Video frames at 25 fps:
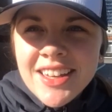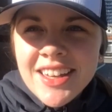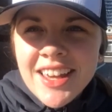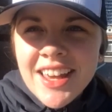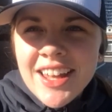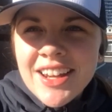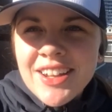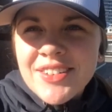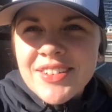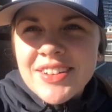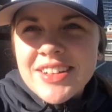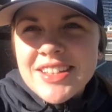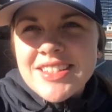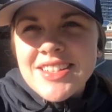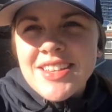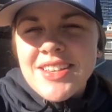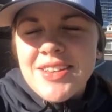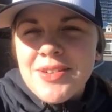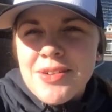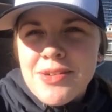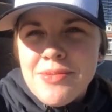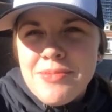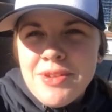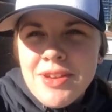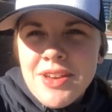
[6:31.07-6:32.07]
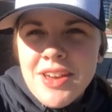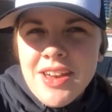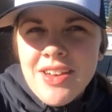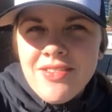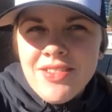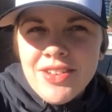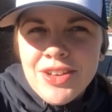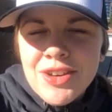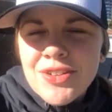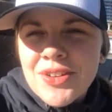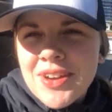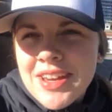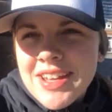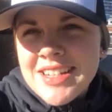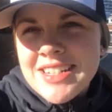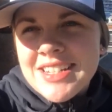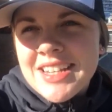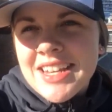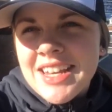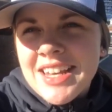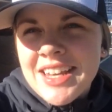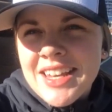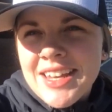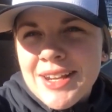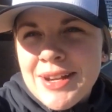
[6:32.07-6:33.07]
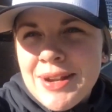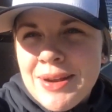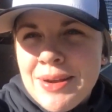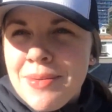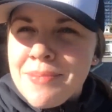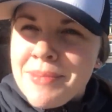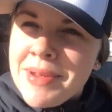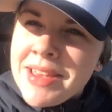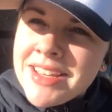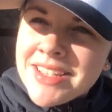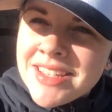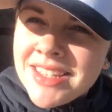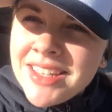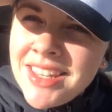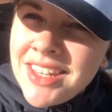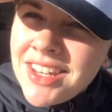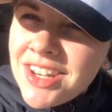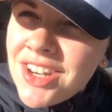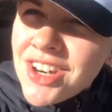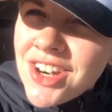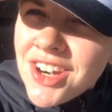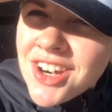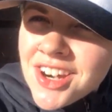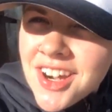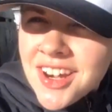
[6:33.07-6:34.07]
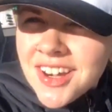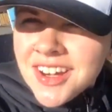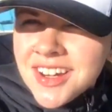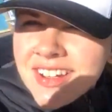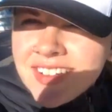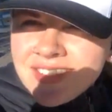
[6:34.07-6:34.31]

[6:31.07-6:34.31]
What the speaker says: Anyways, I hope you have a great day and an amazing year.